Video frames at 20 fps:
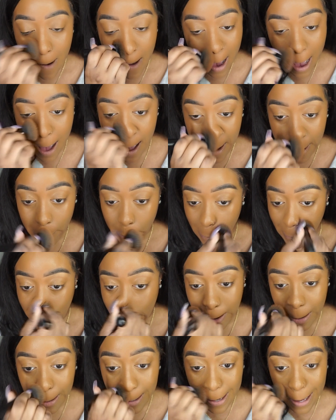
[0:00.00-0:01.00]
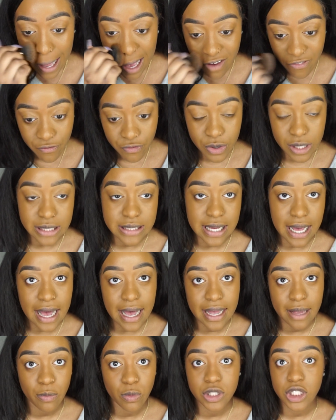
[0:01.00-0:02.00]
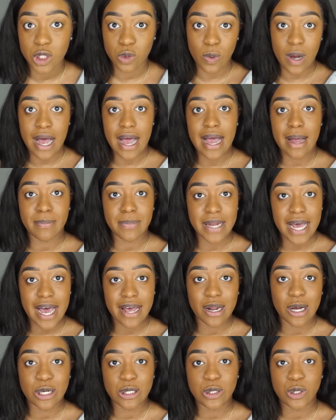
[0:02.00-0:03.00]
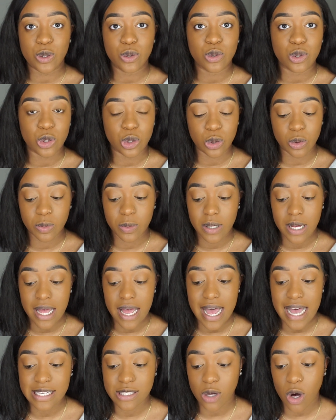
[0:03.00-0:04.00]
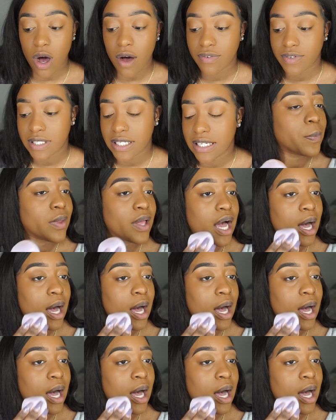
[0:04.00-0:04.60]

I rarely have free time, which is why I'm not on YouTube as often.